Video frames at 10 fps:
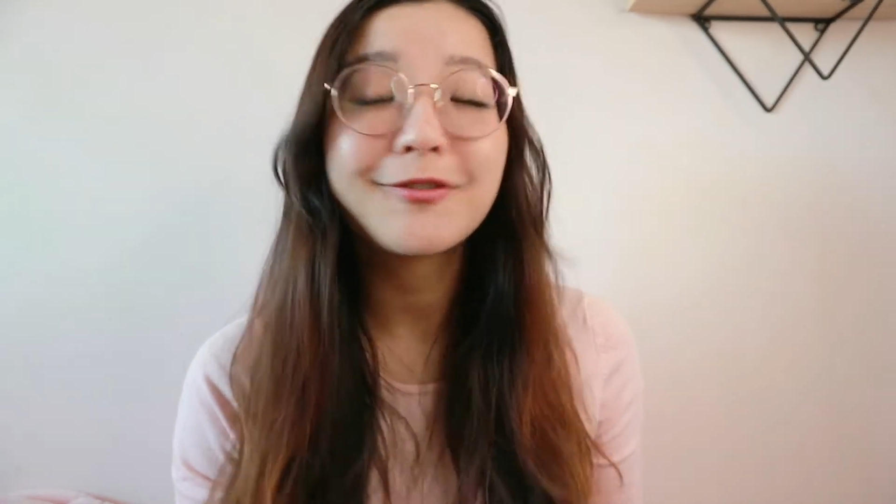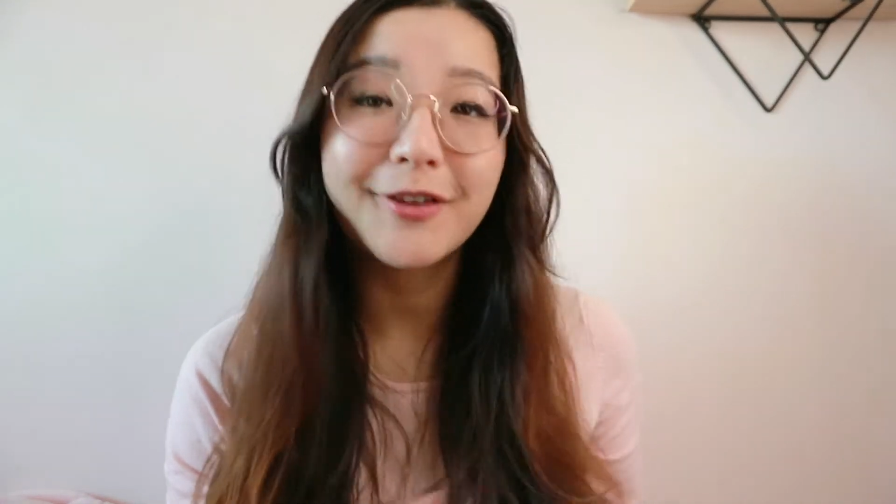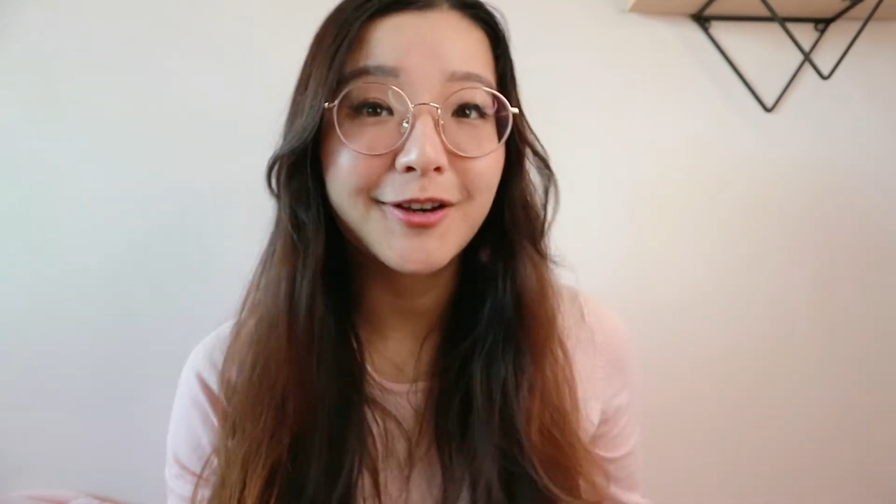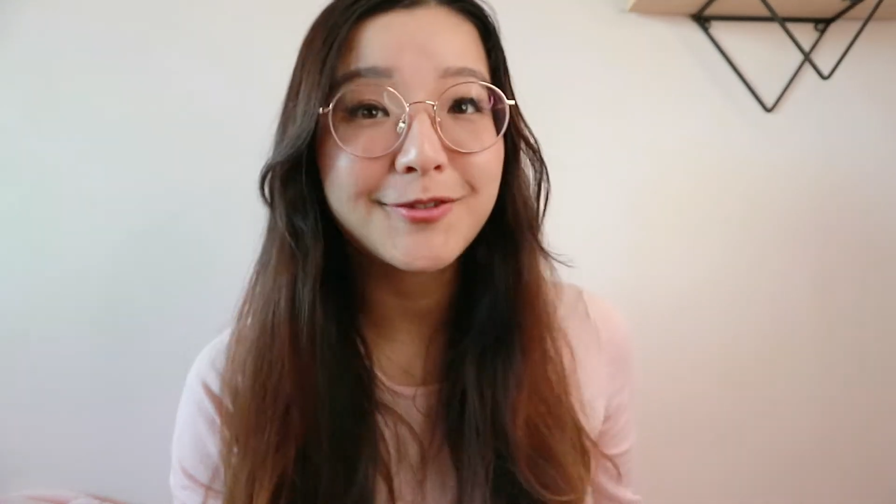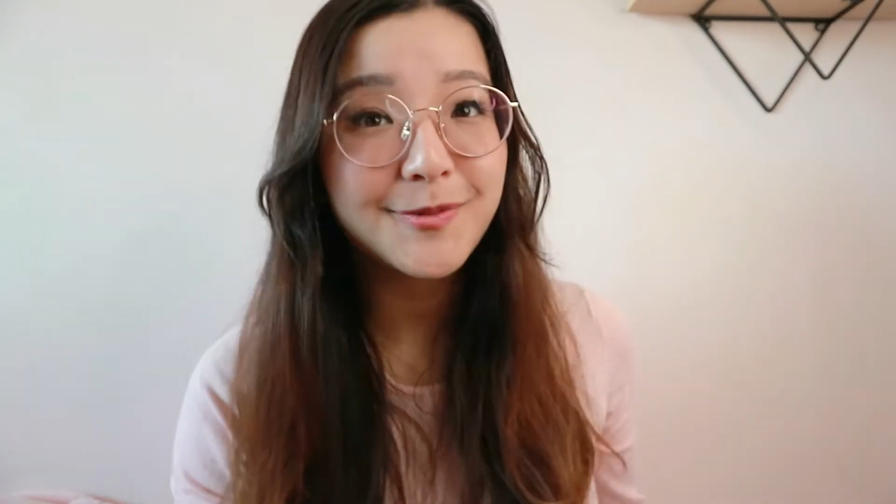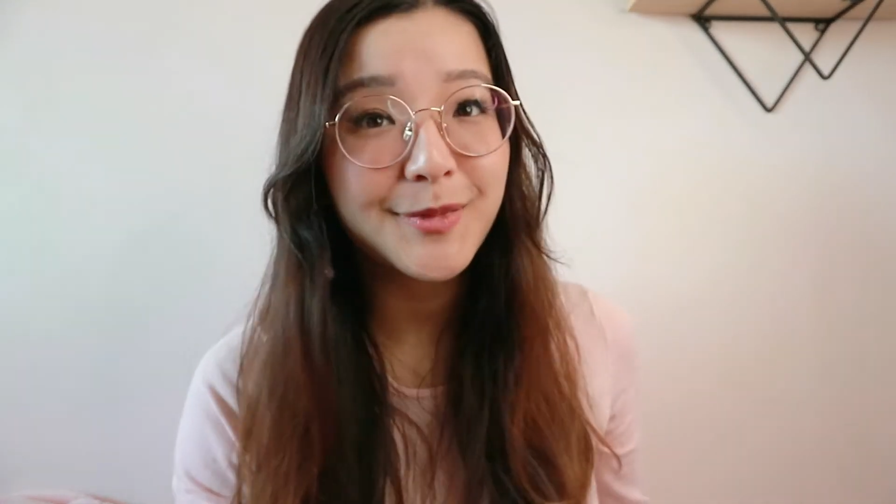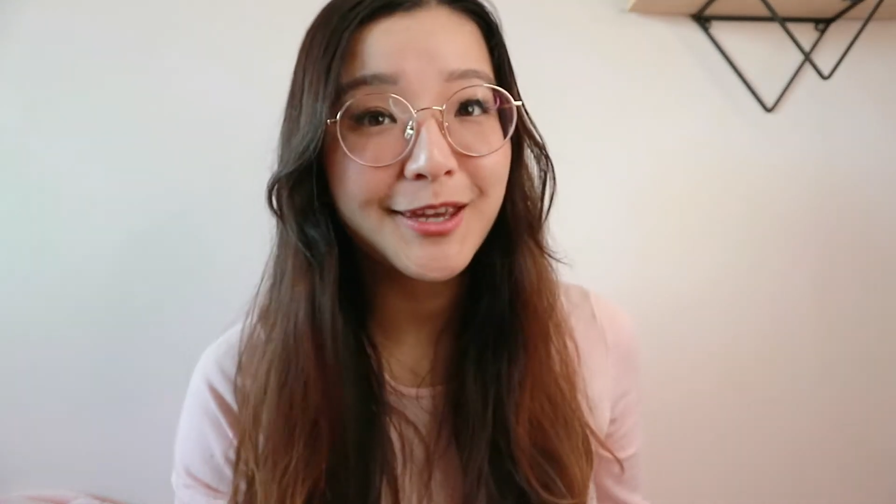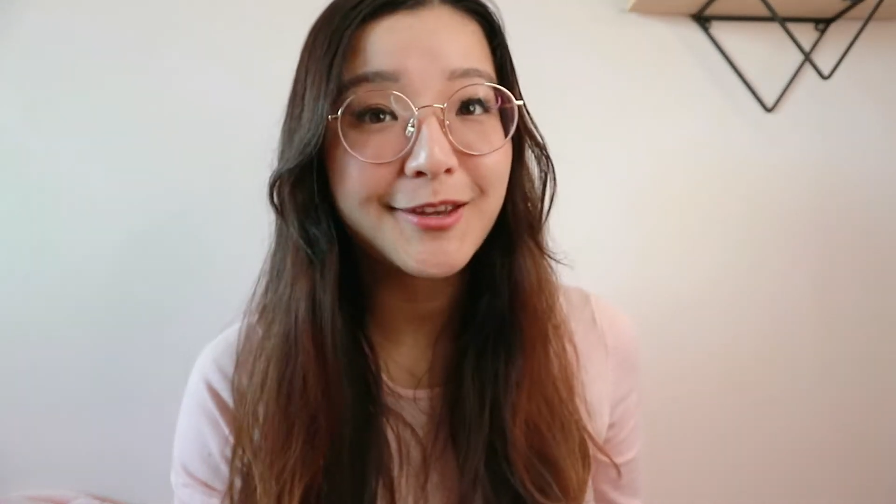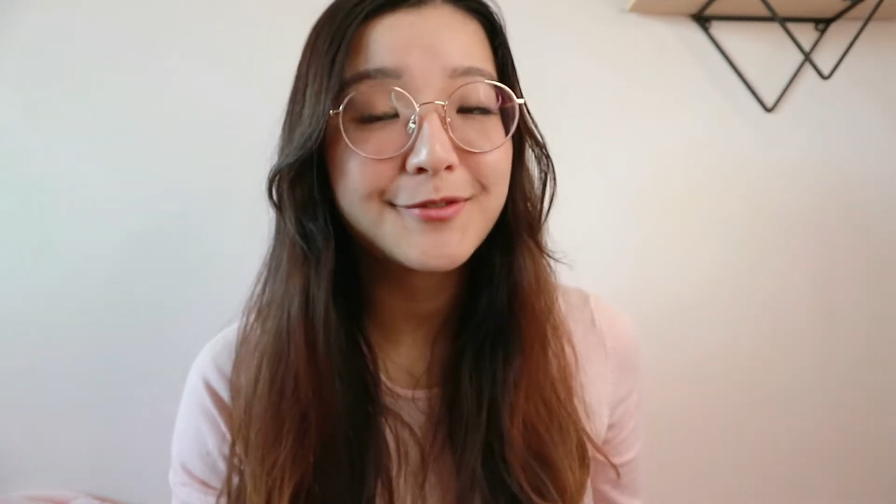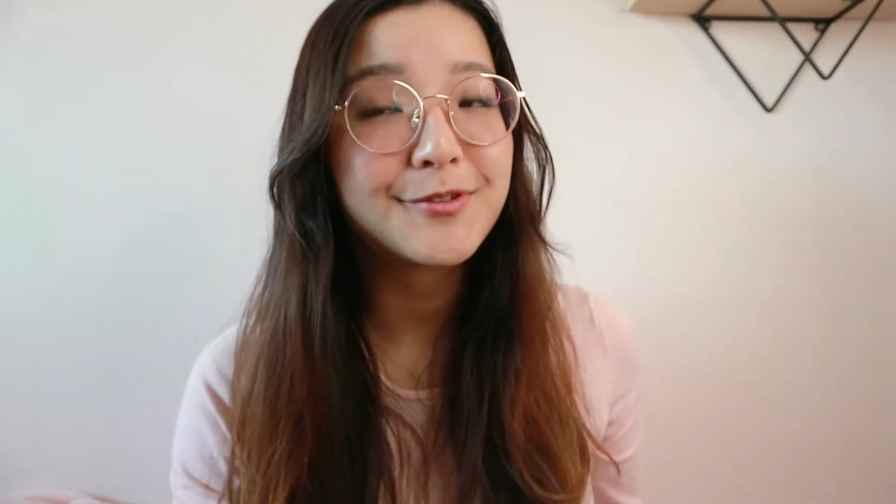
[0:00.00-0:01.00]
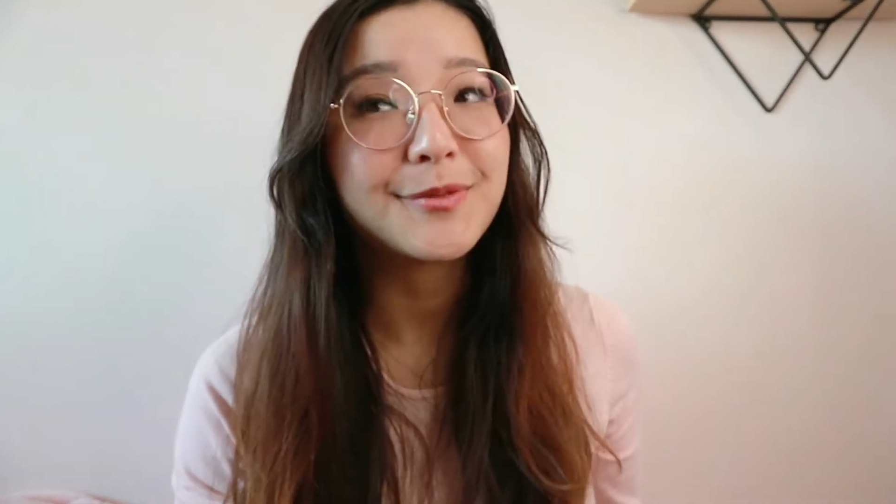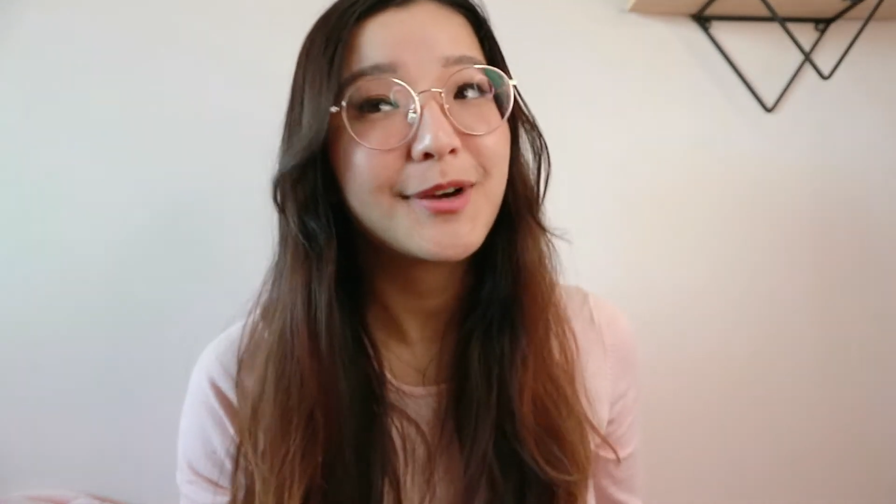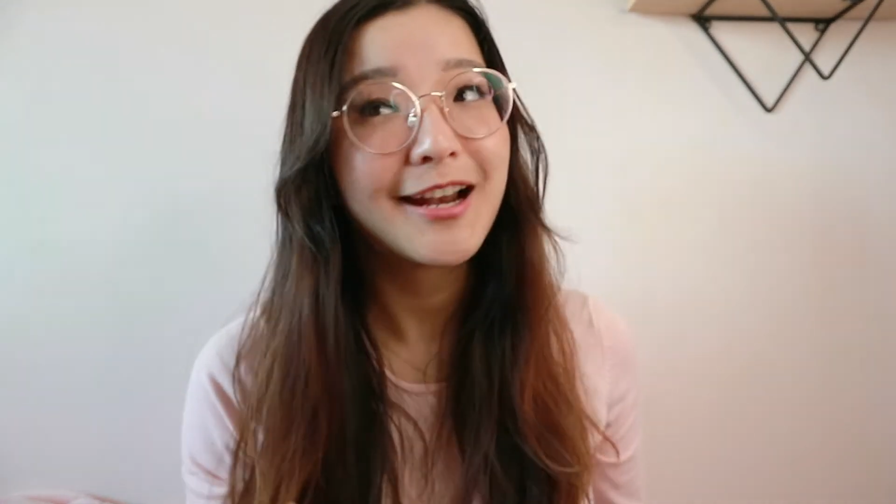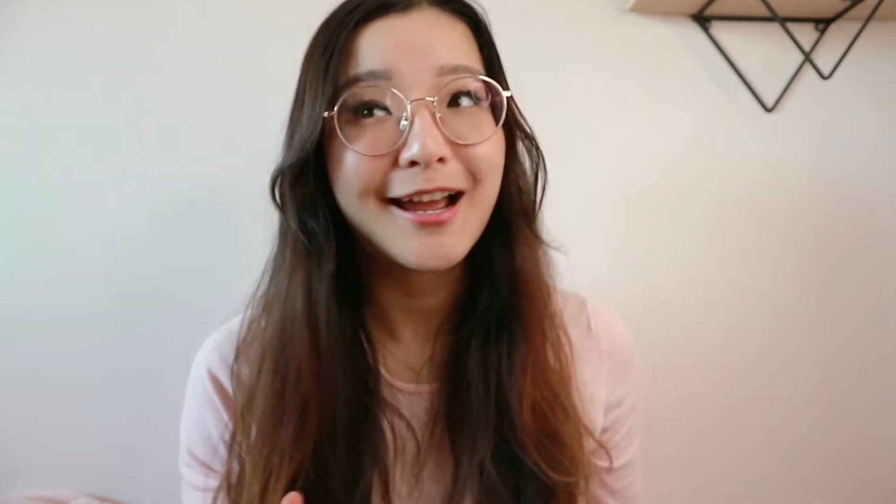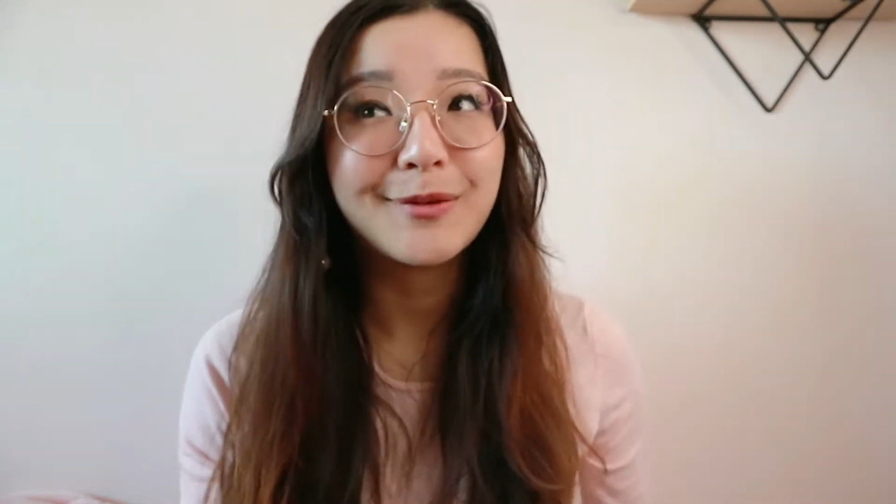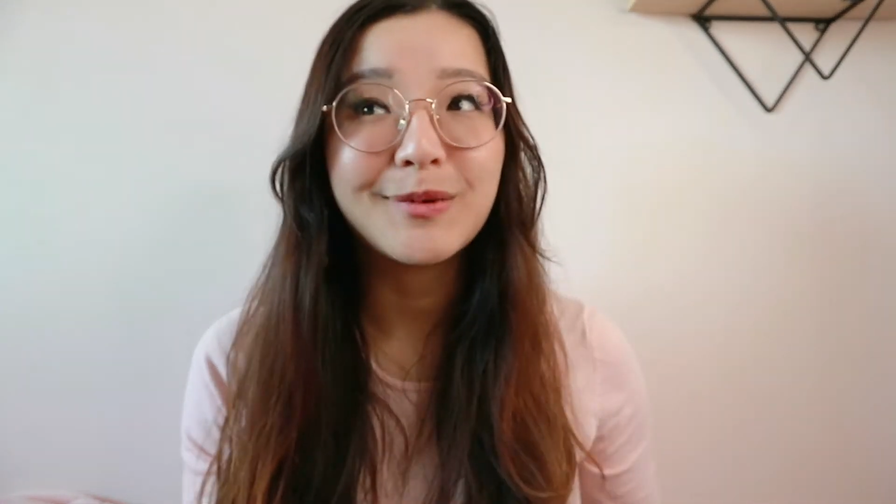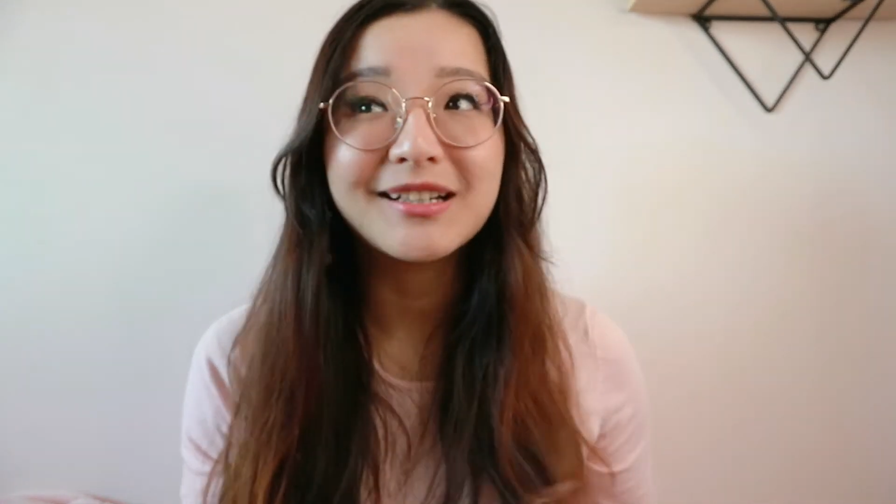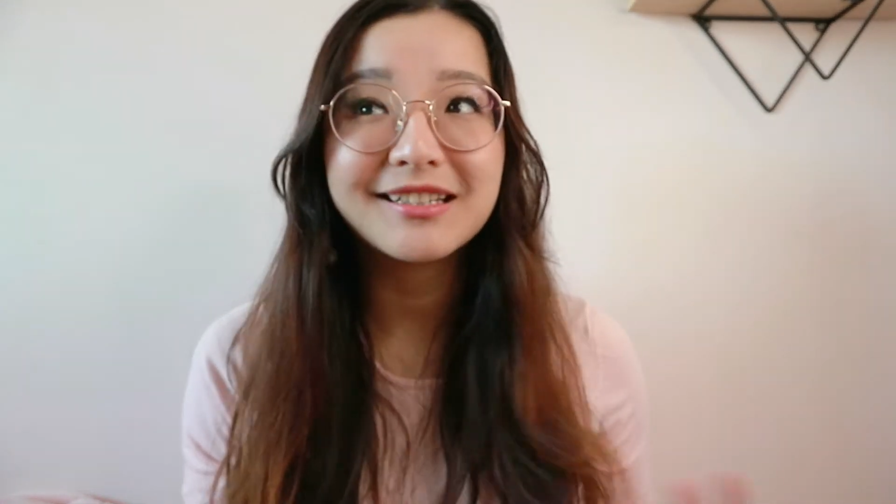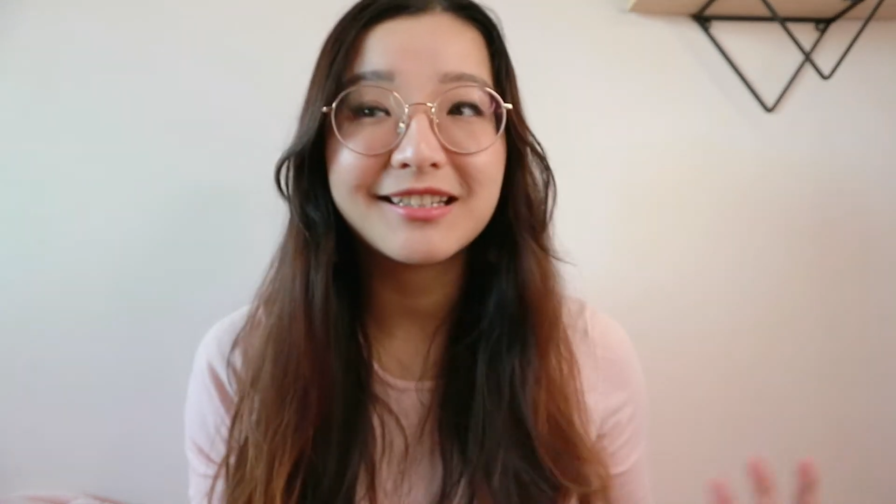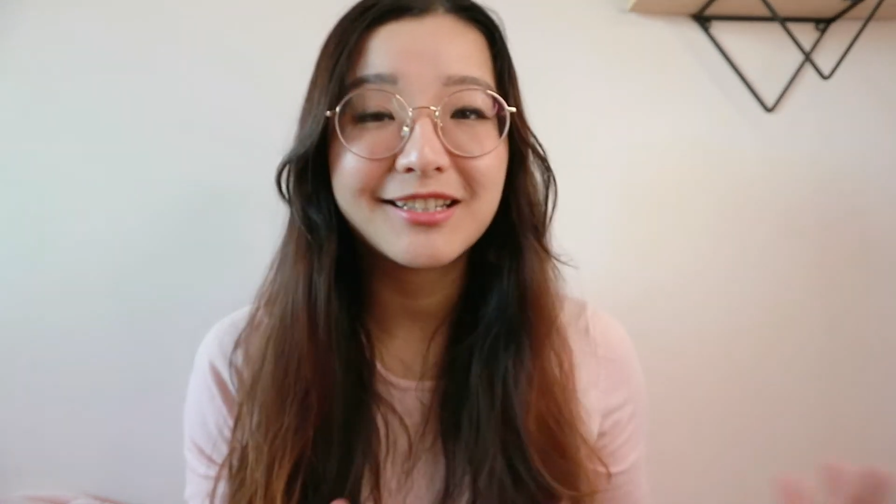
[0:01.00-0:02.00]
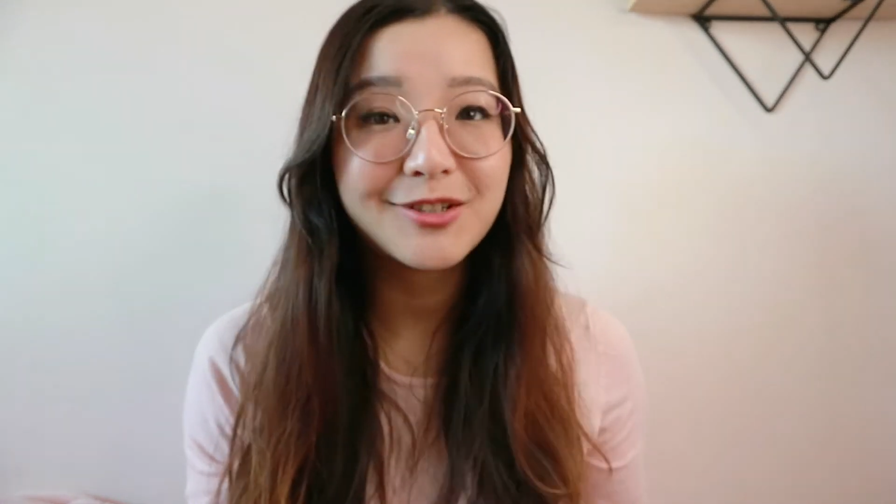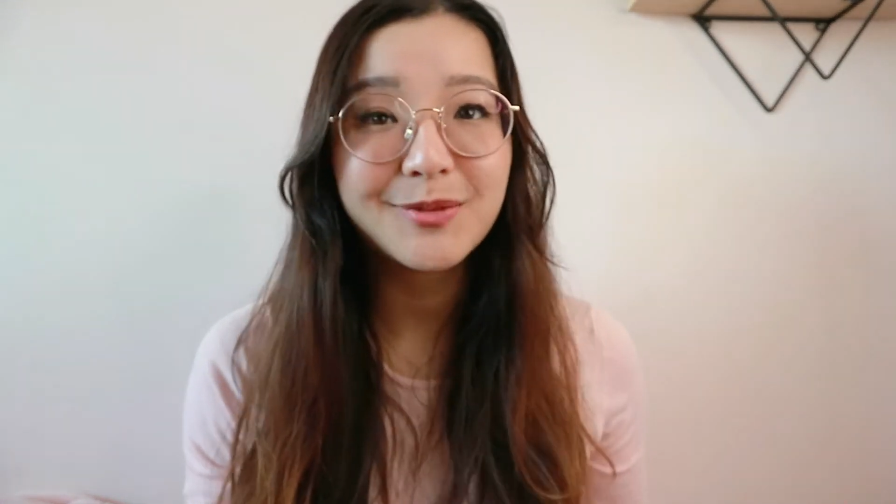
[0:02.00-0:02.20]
fail for me for what I wanted it